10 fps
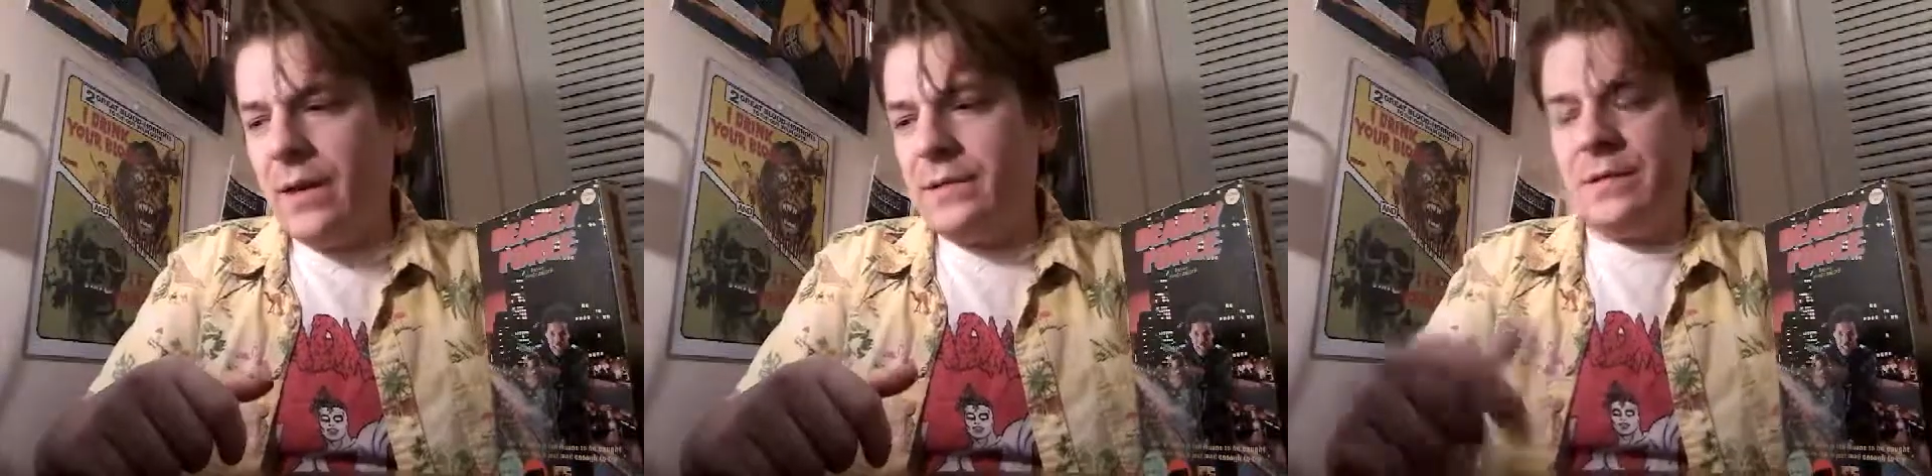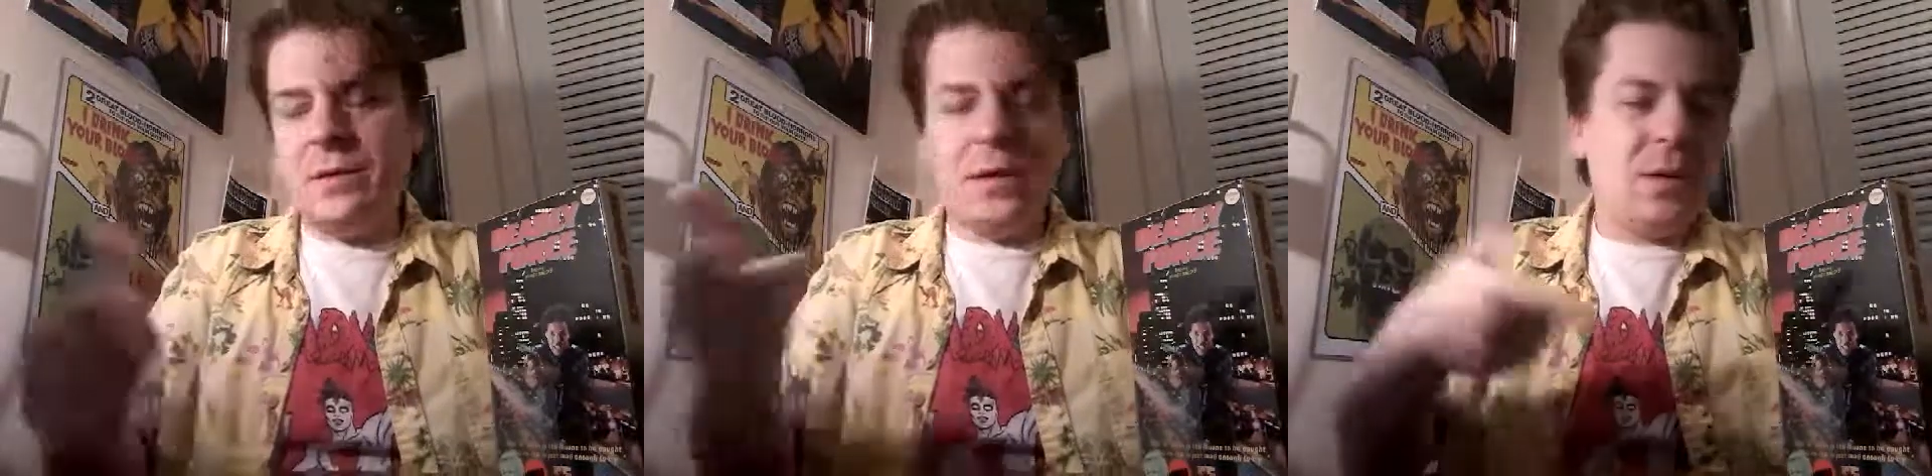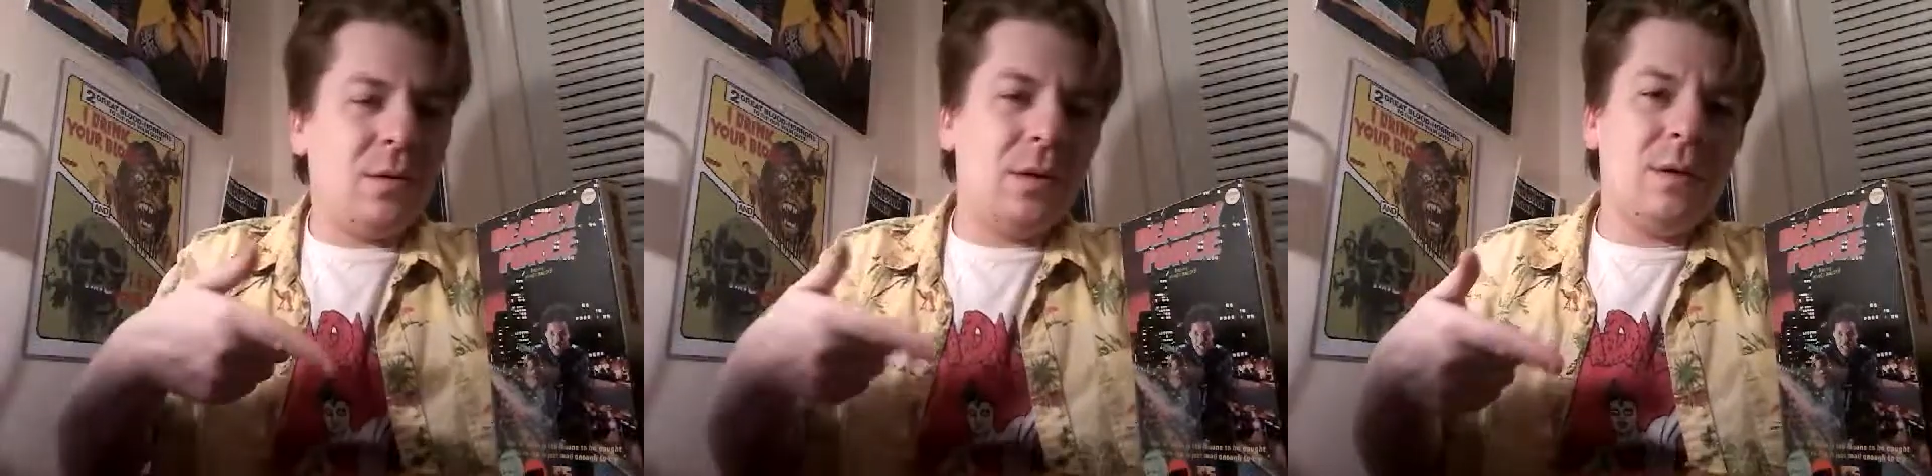And so they
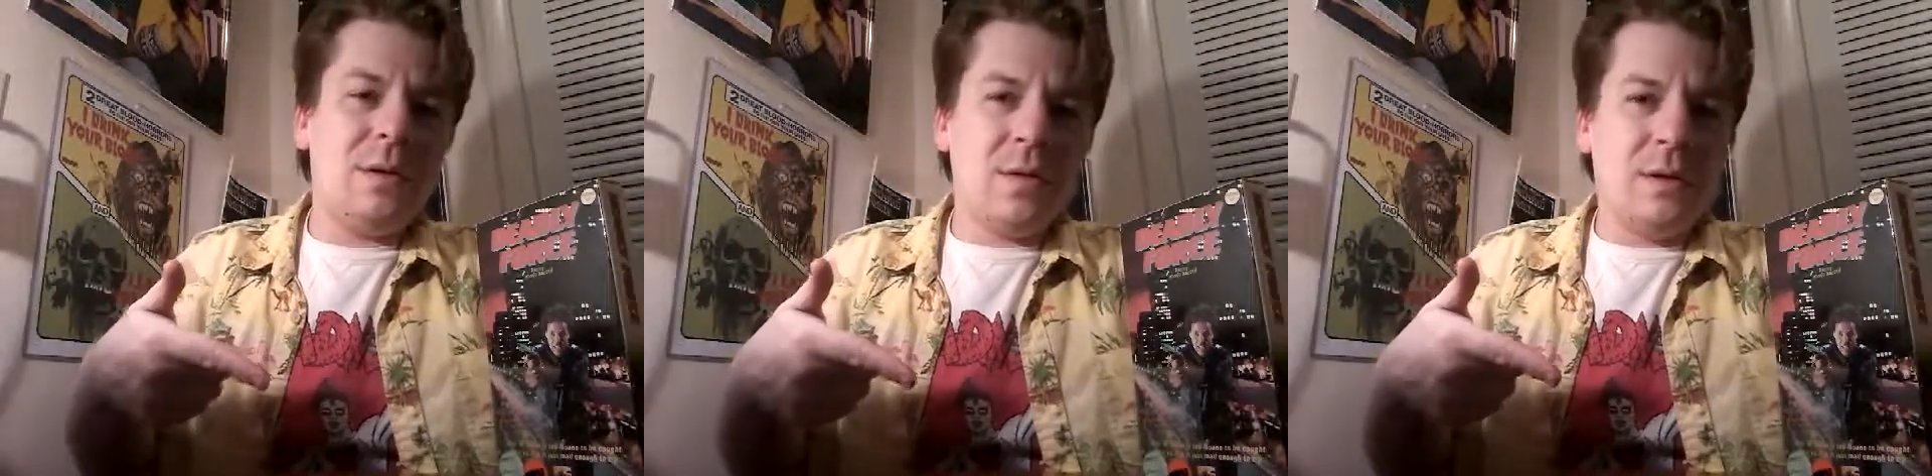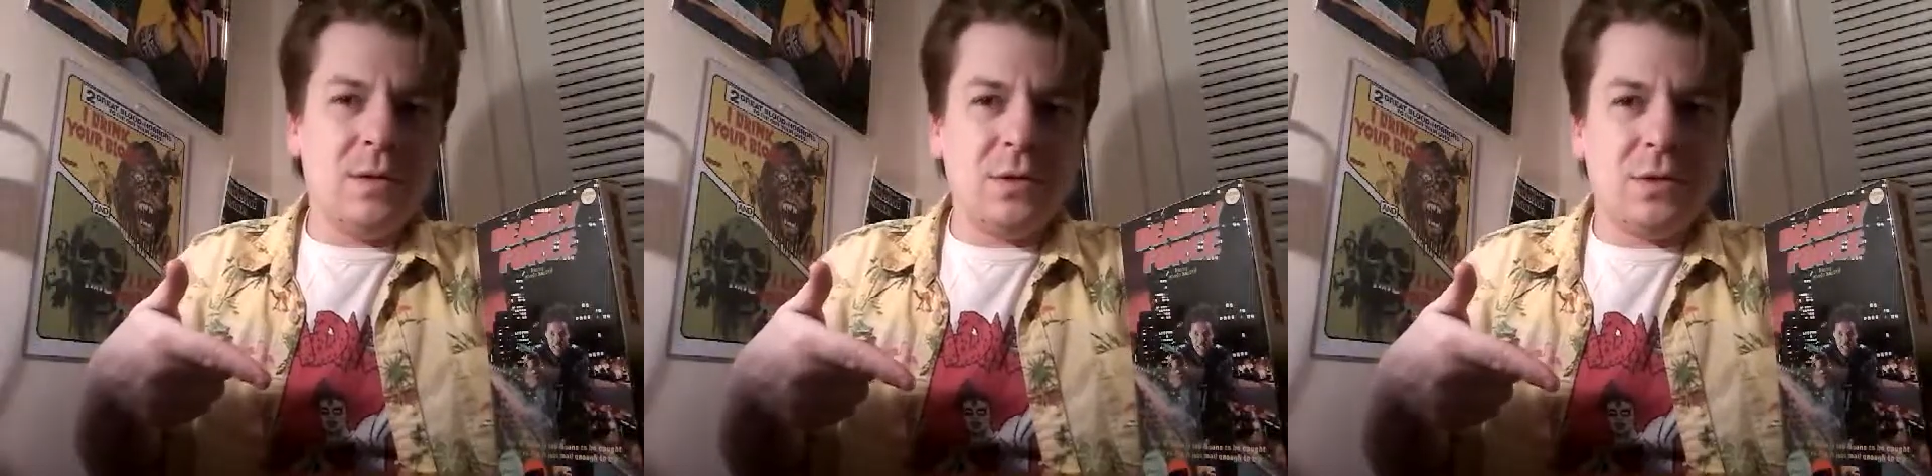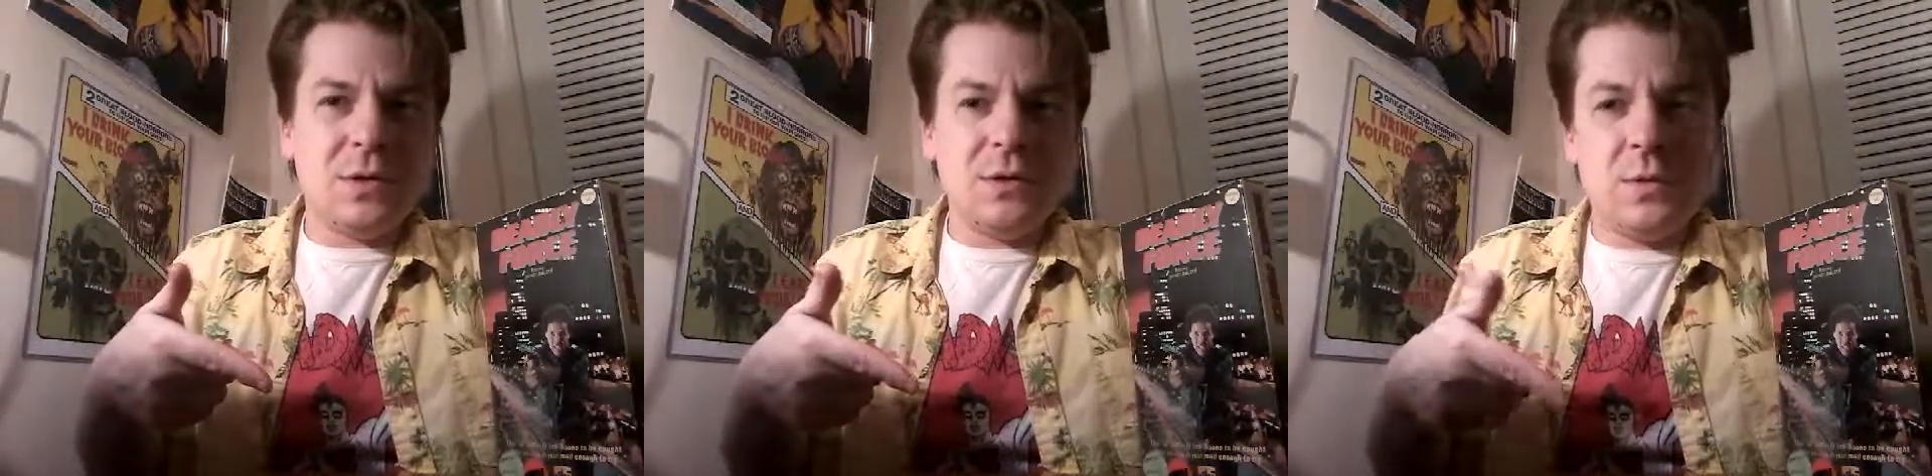go in the
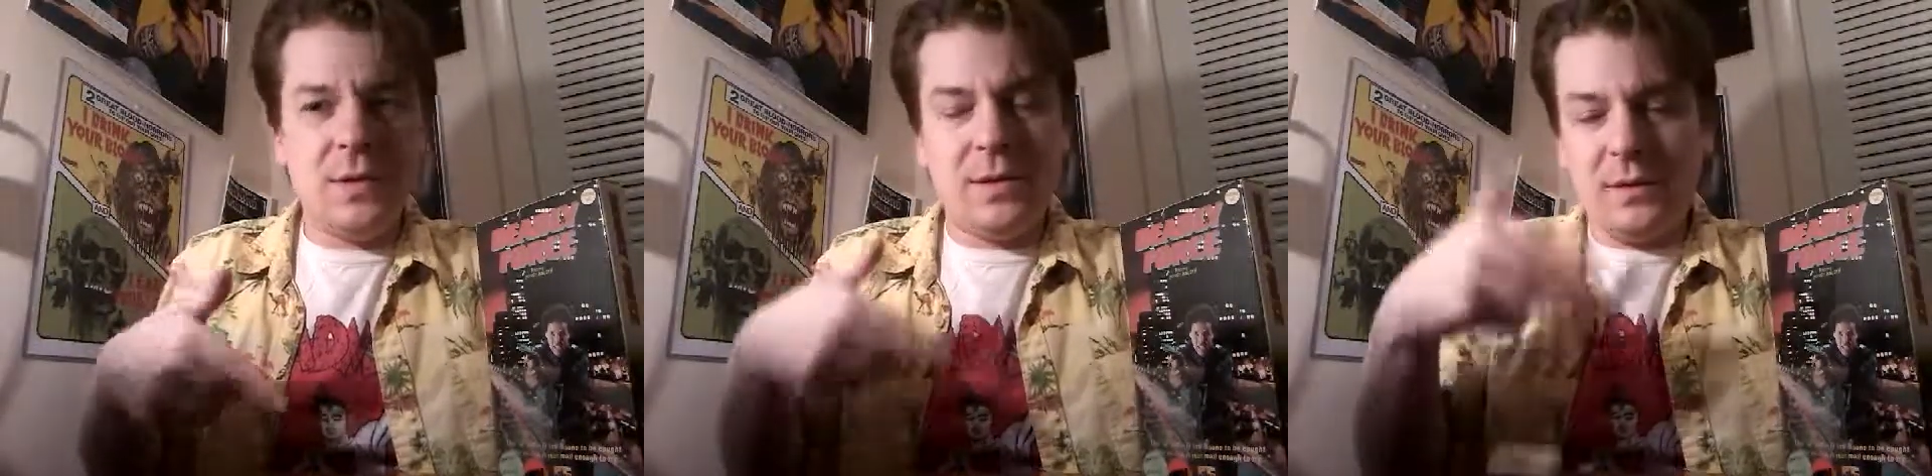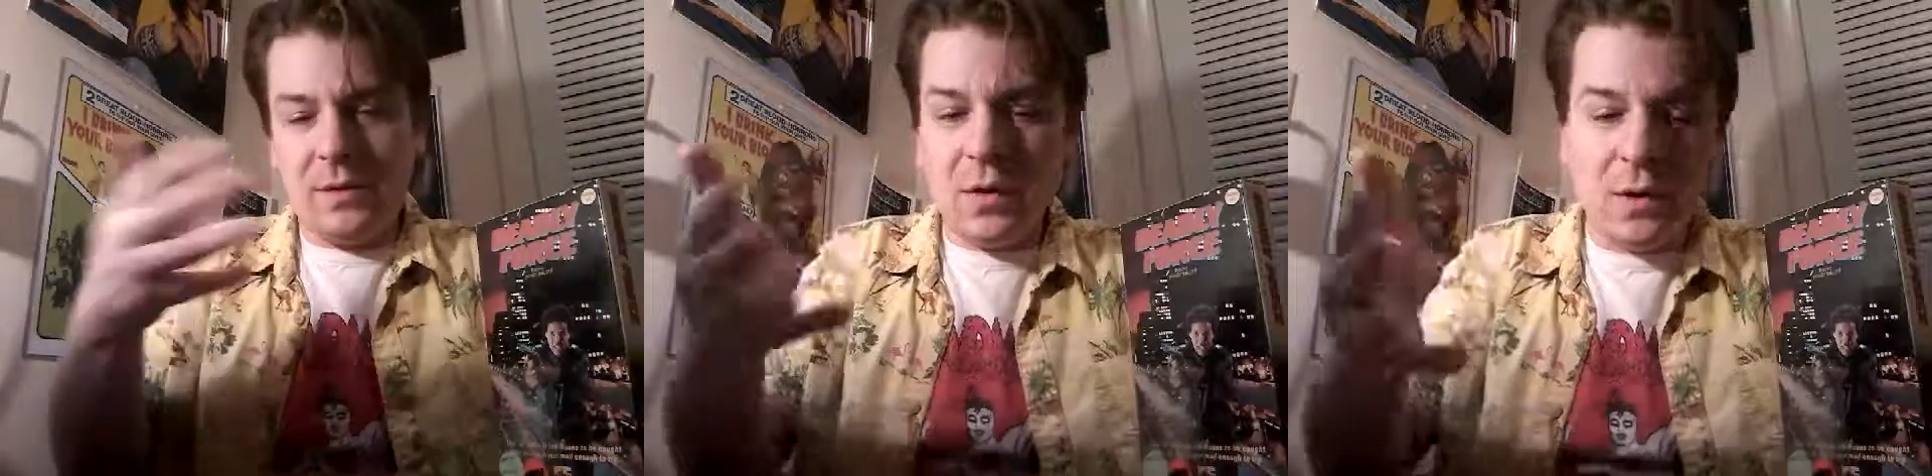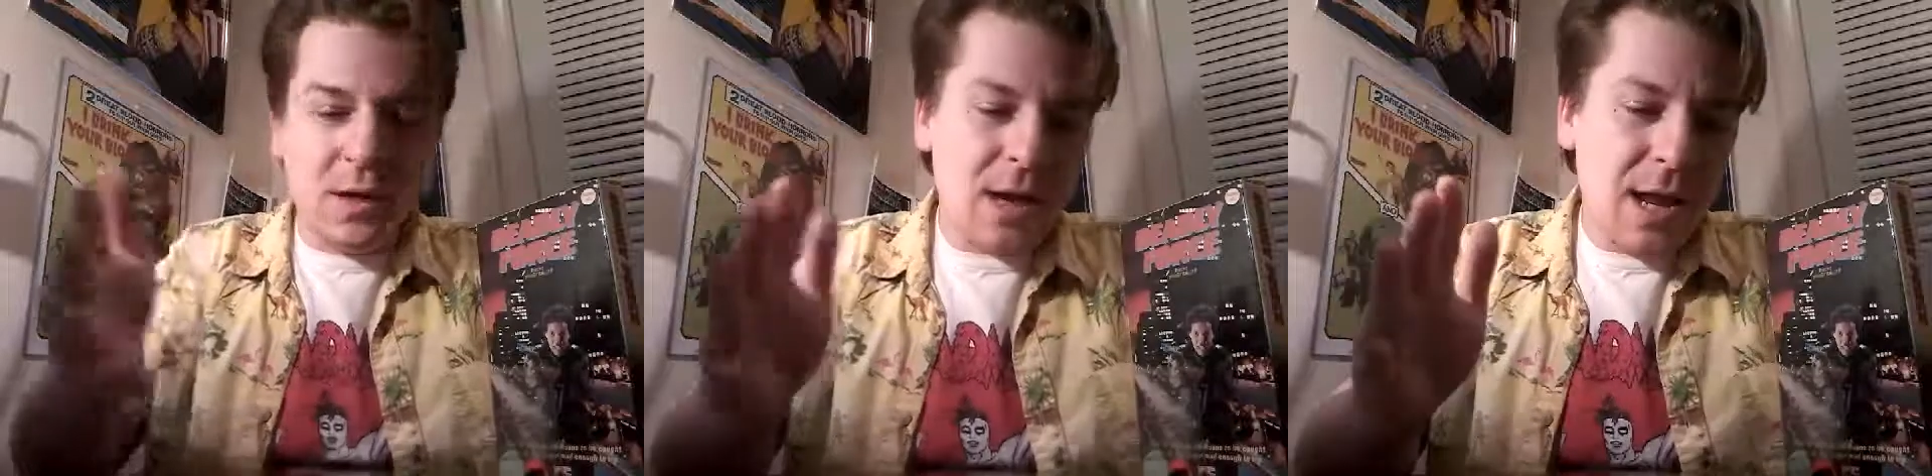church with
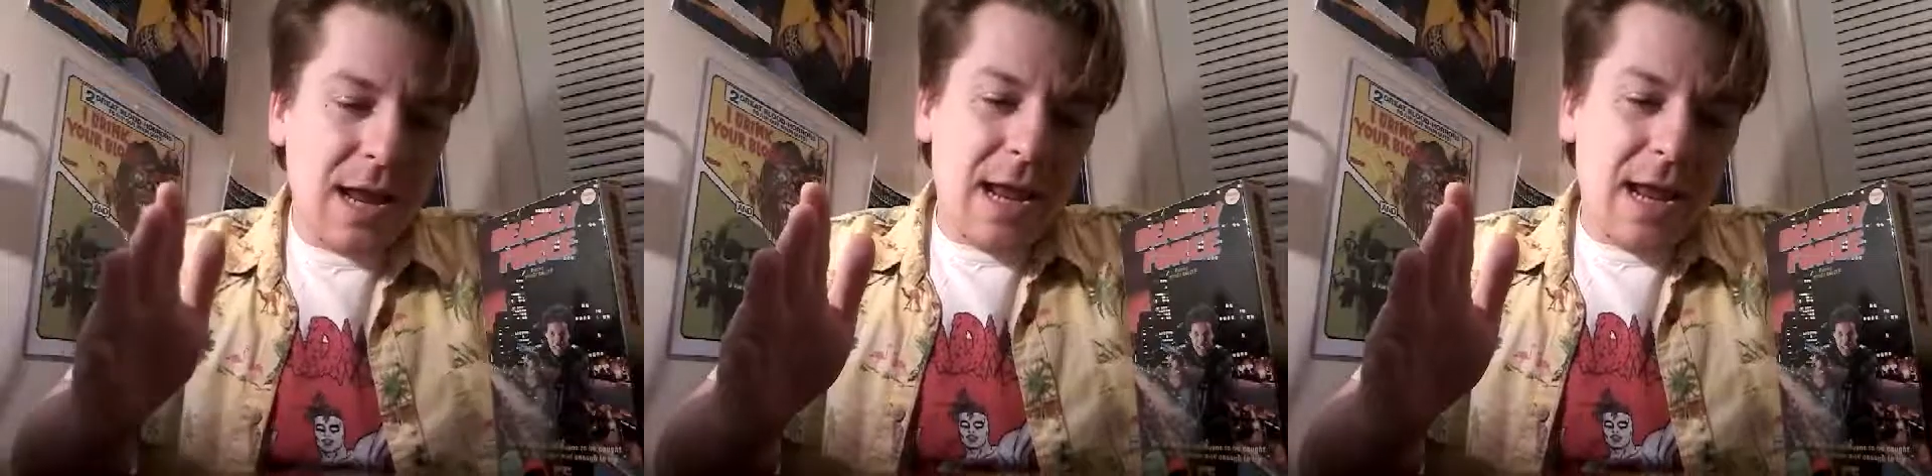her,